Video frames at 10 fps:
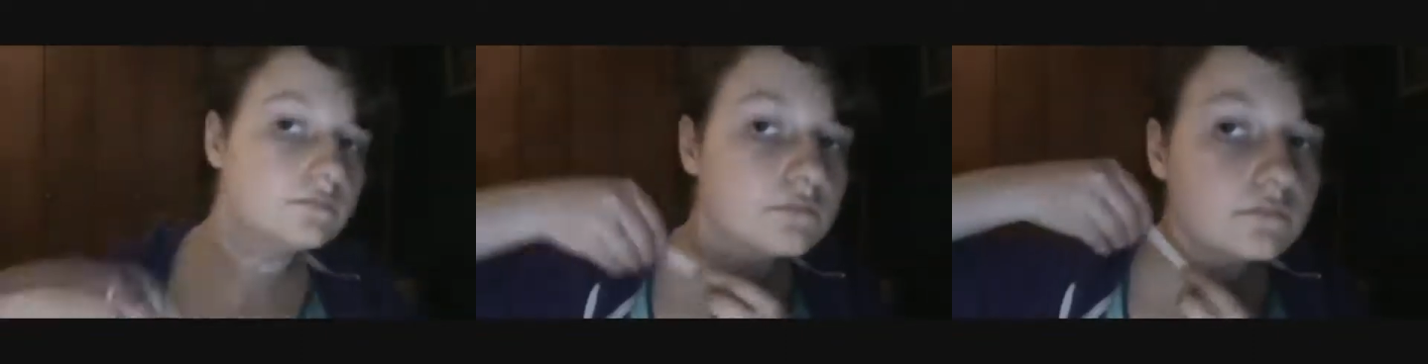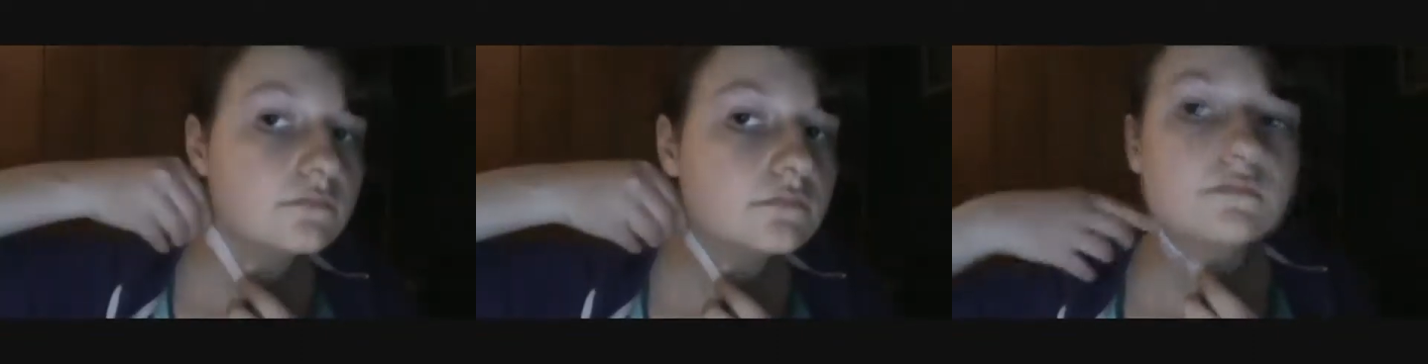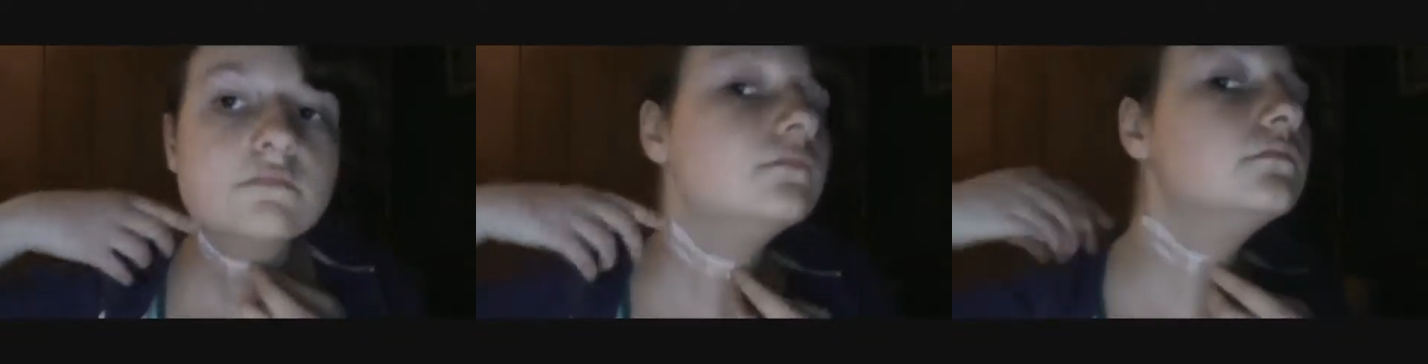
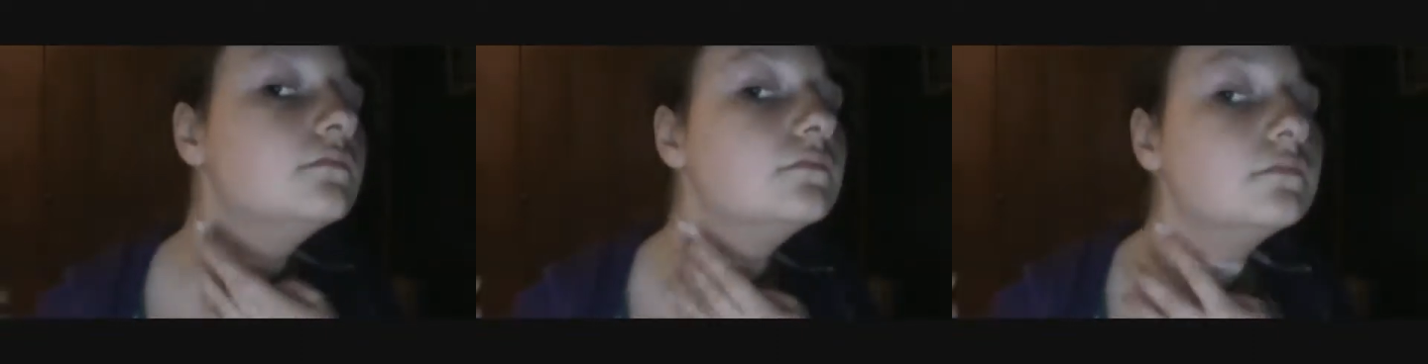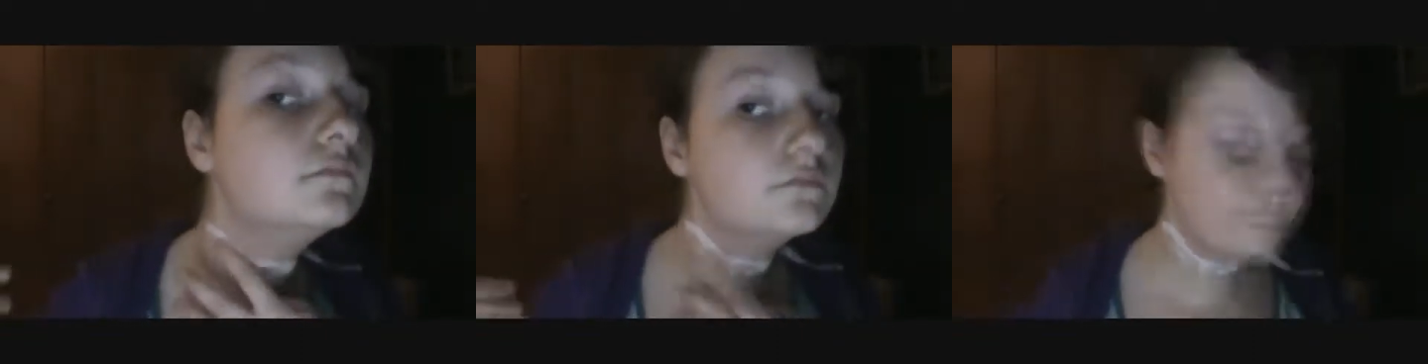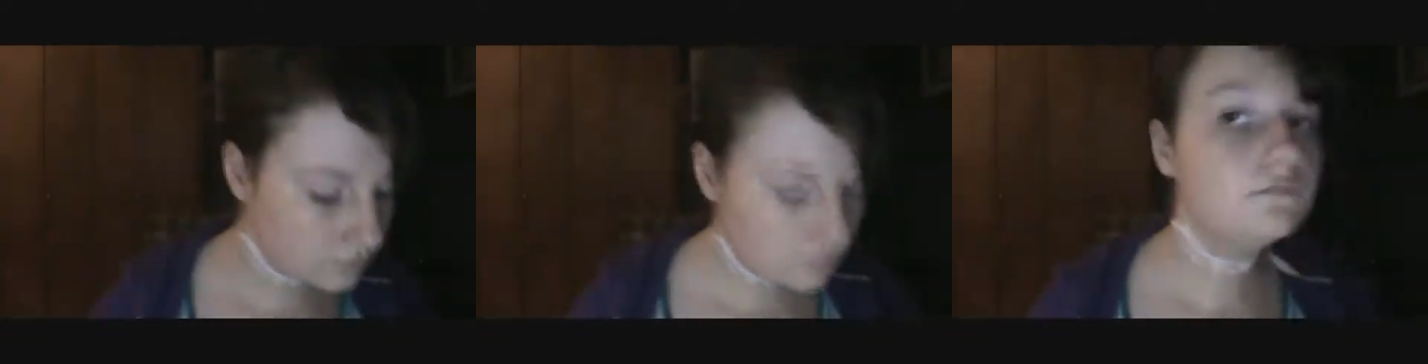had to remember I had to
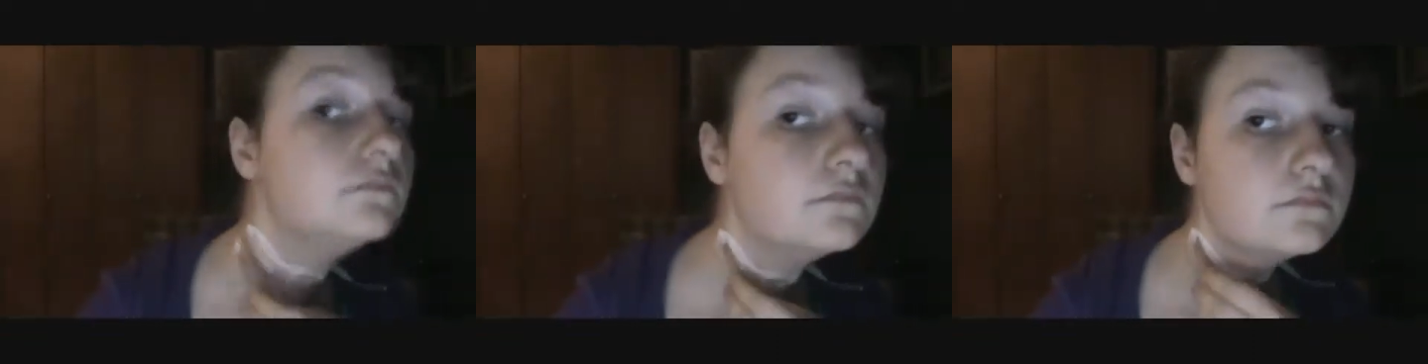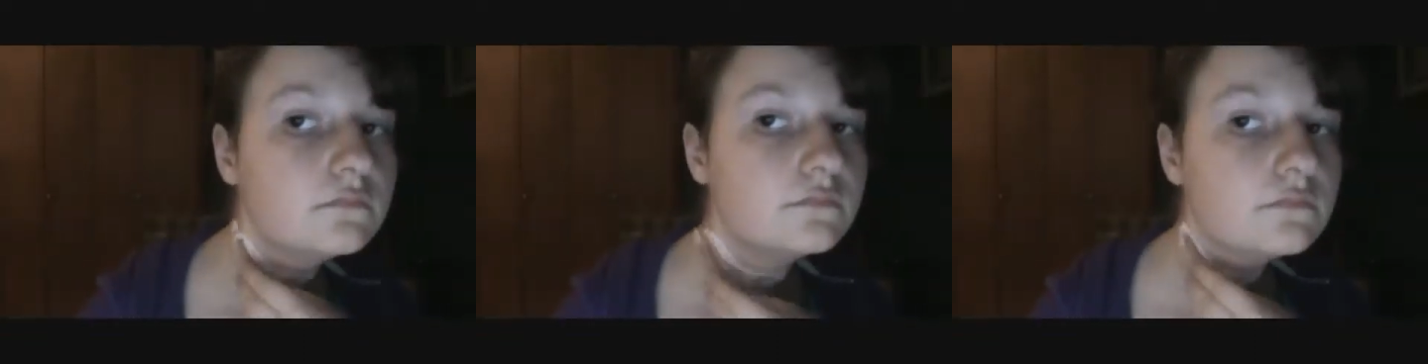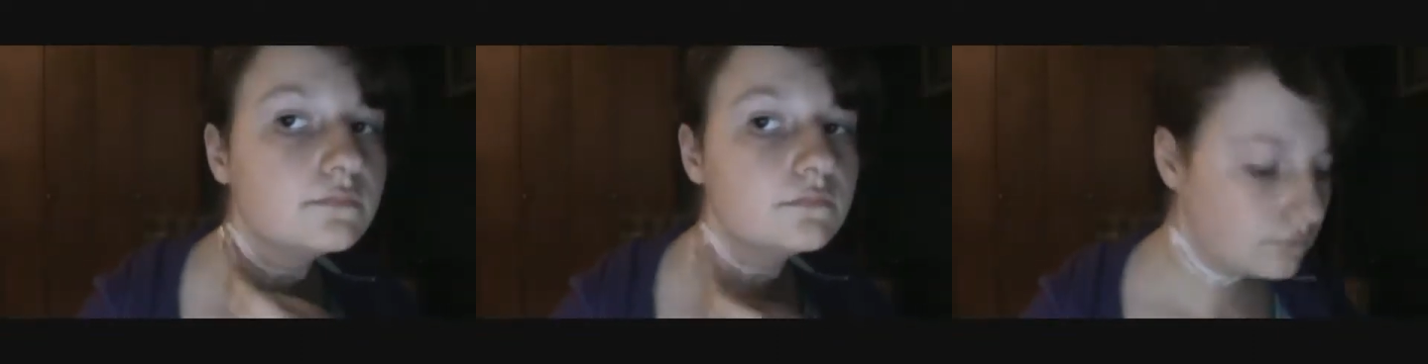maybe blend in the
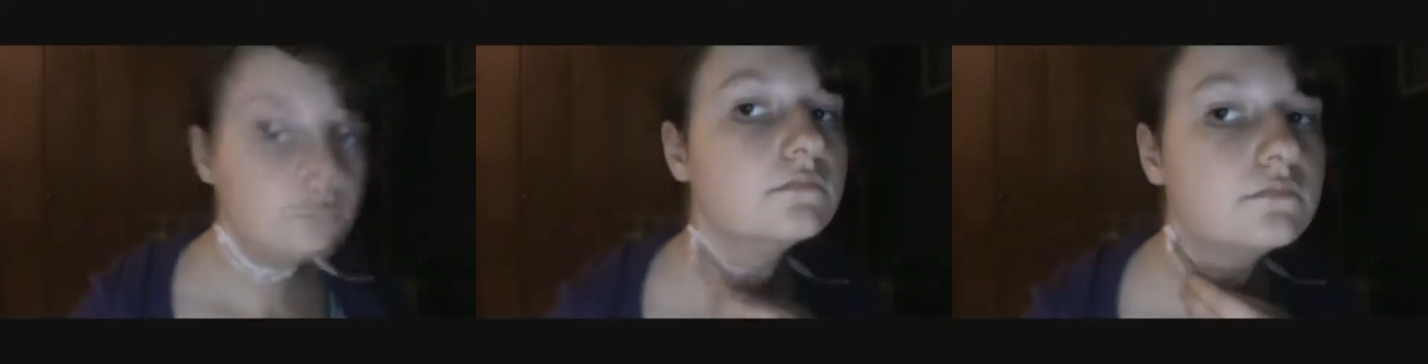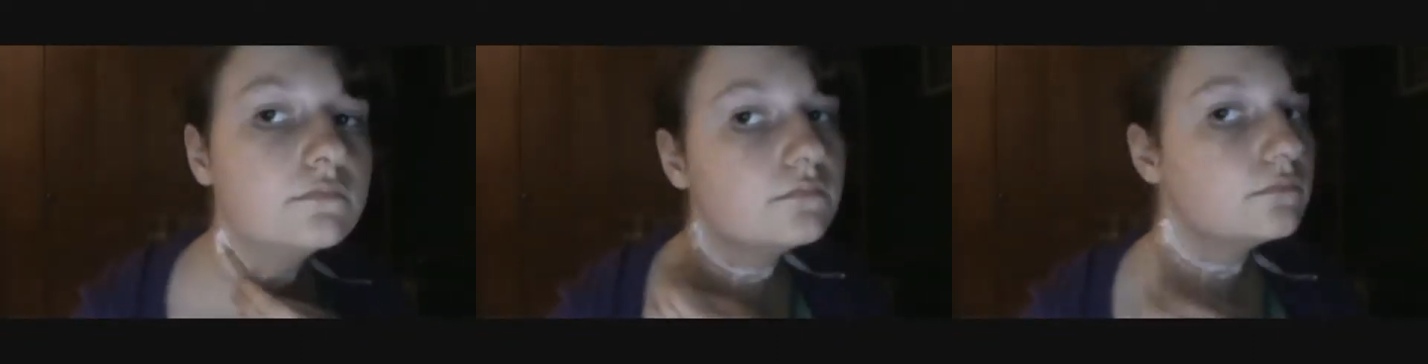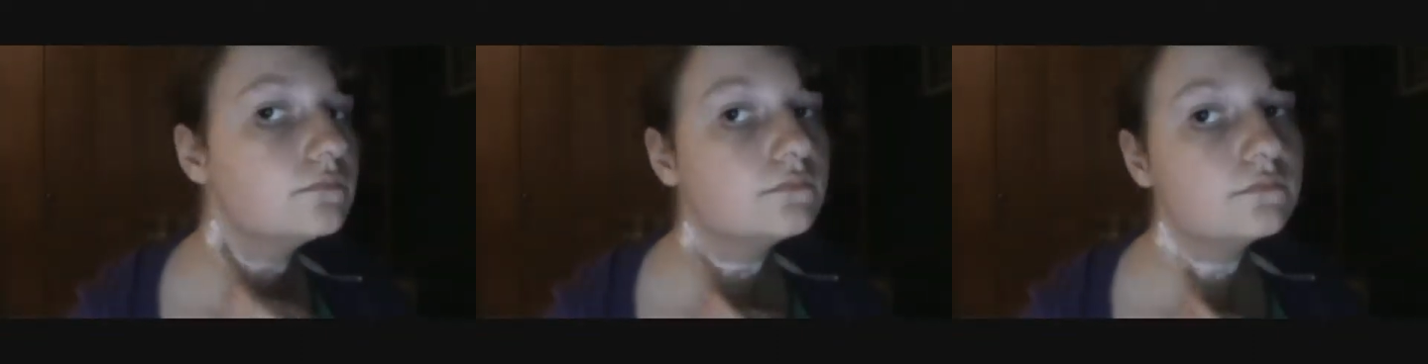liquid latex a
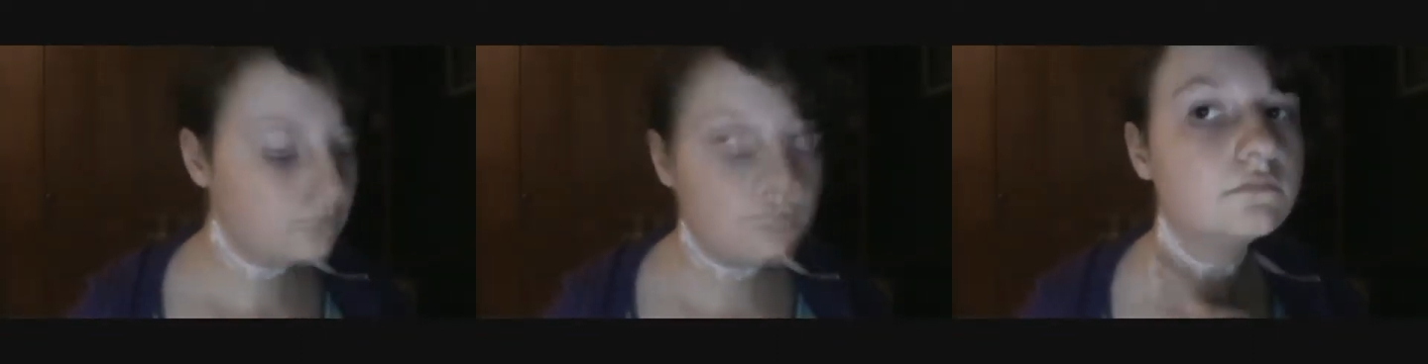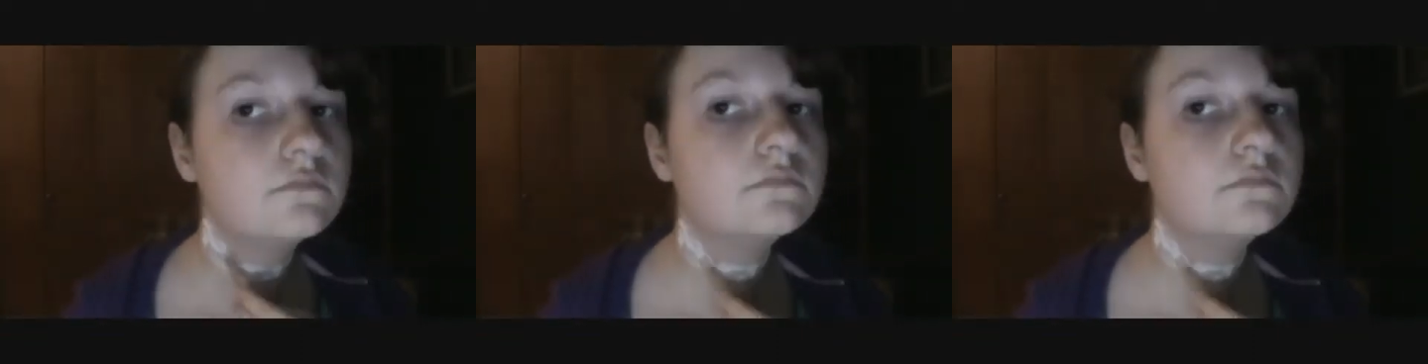bit with my skin to